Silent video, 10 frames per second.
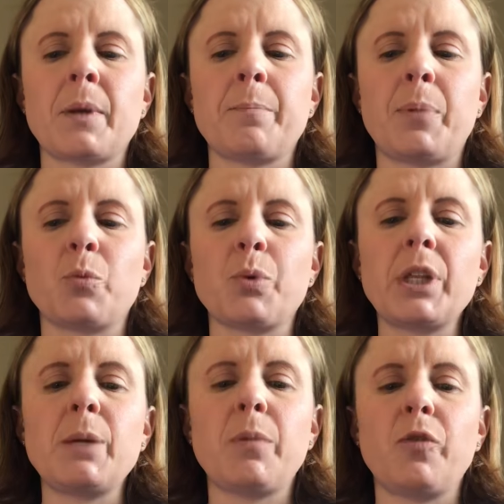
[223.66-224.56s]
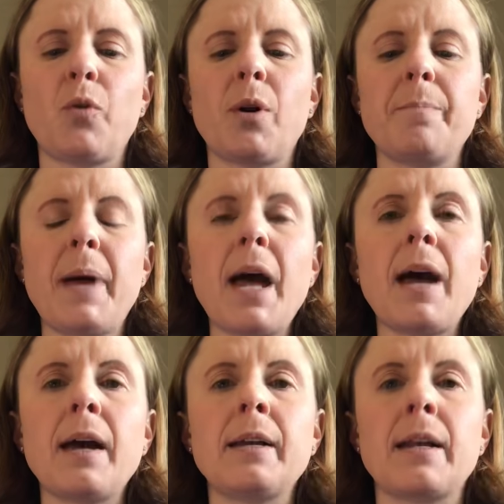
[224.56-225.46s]
But really before
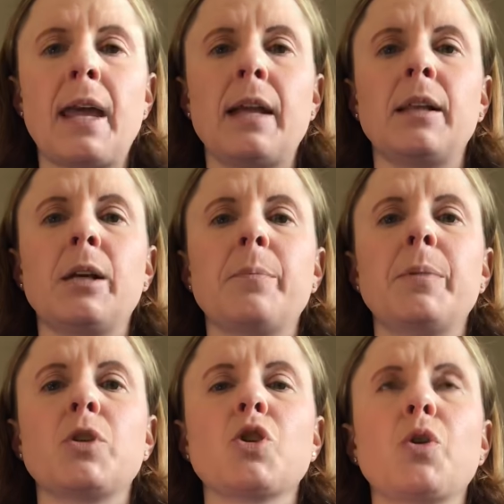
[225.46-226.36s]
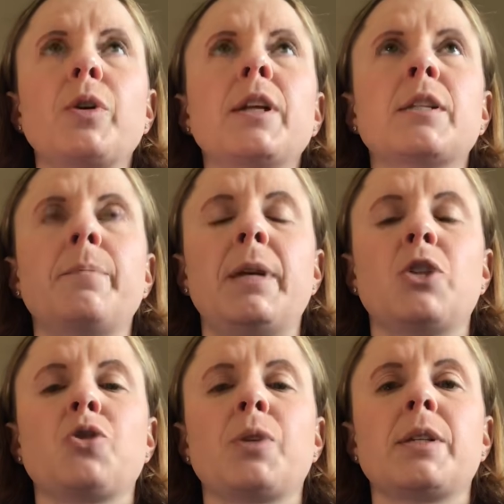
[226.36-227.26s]
bed, Caleb turning to
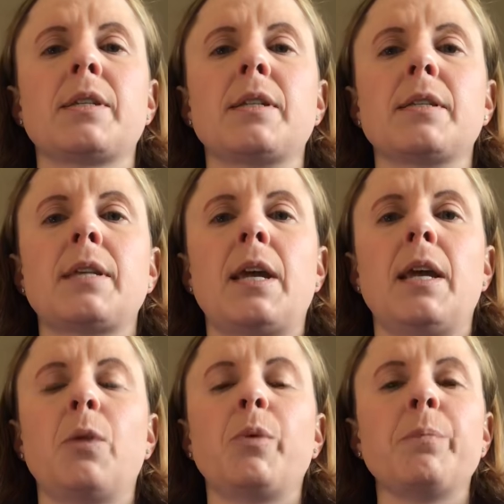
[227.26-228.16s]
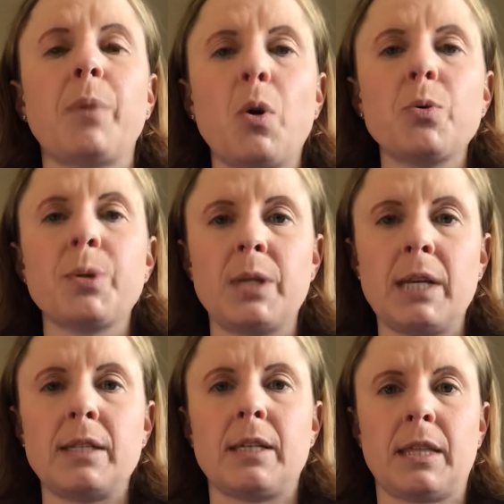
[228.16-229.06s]
Beatrice and saying, we both
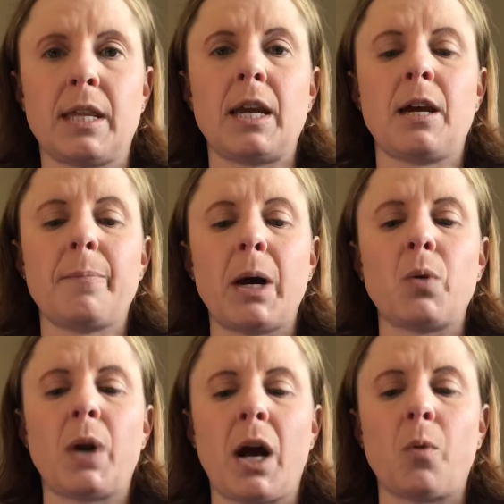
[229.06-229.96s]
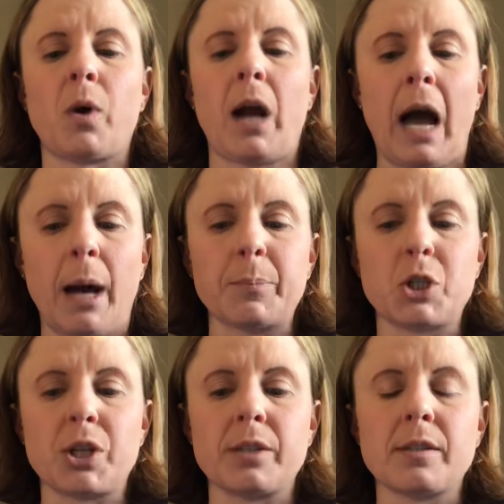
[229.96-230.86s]
need to think about our
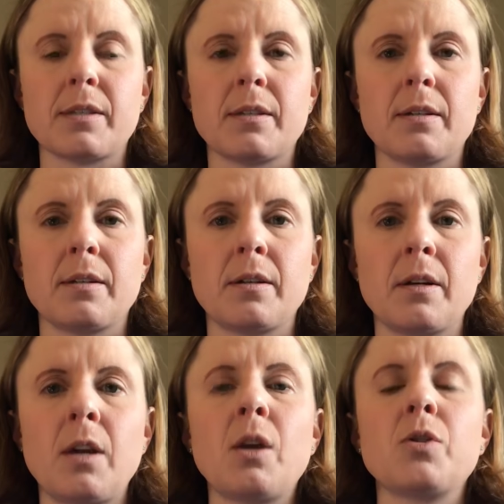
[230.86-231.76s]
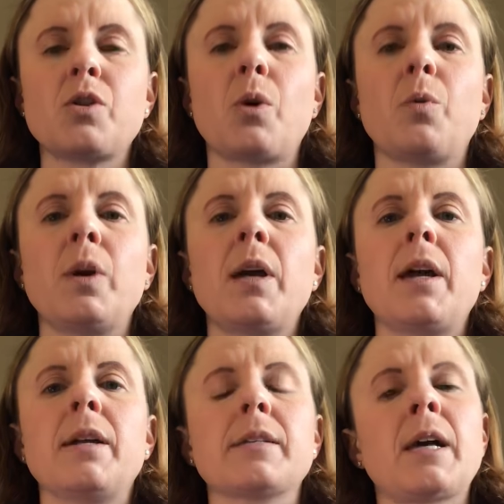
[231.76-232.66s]
options. So
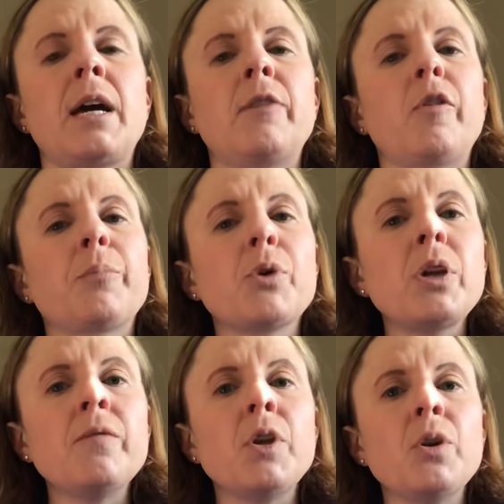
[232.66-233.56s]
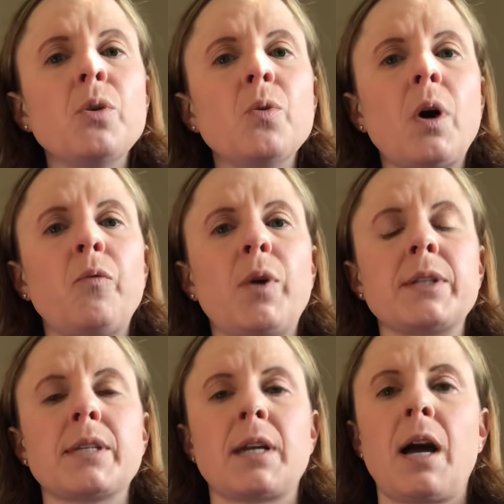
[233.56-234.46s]
it's kind of a preview of
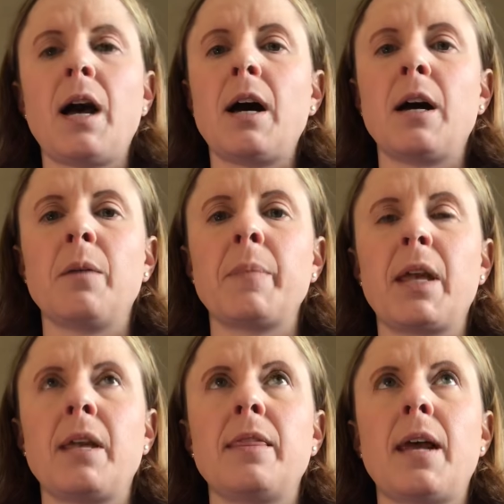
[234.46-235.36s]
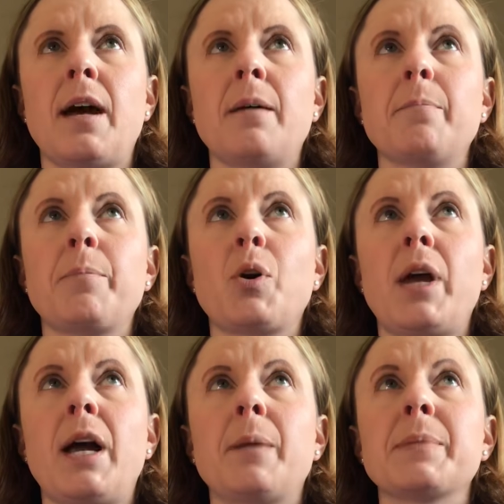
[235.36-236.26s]
what's to come, in that
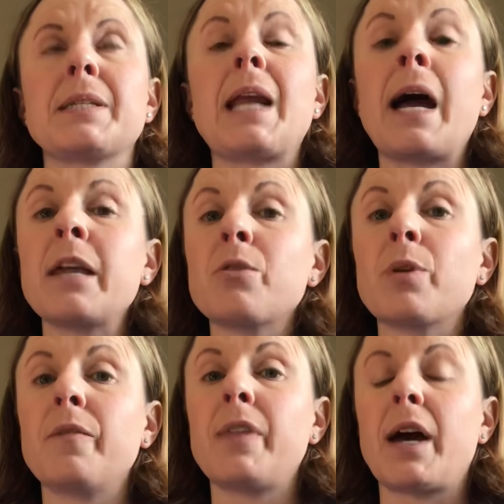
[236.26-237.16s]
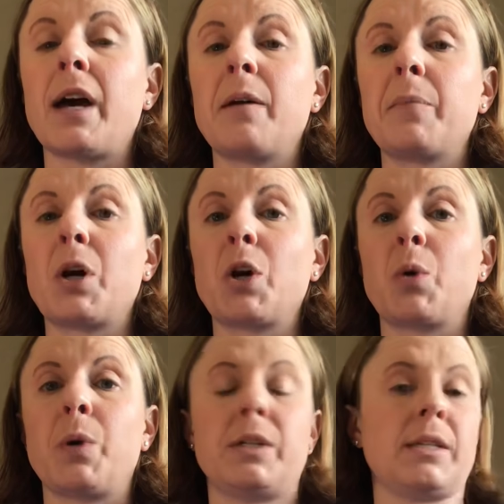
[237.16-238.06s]
perhaps neither of them are
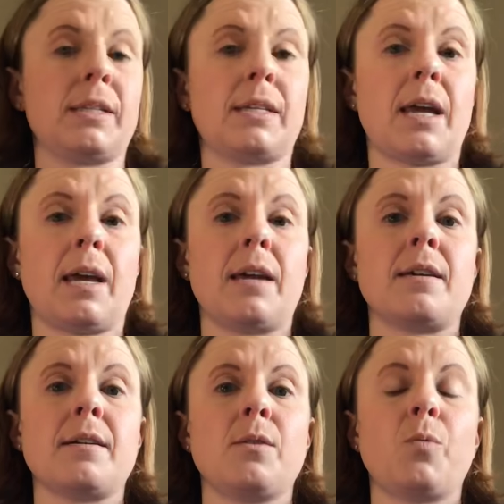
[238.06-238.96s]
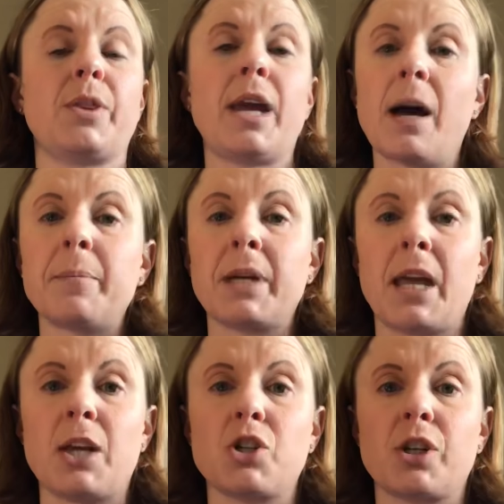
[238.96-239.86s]
going to stay with
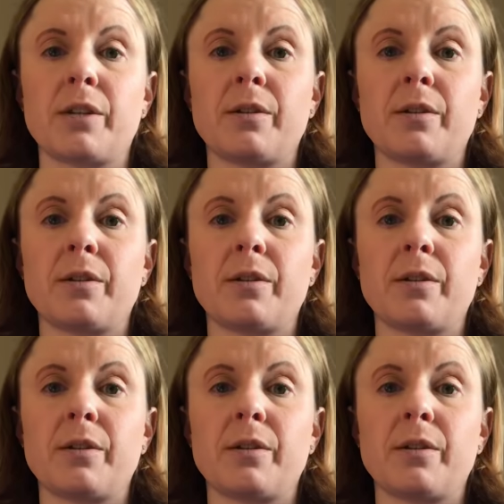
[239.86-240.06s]
abnegation,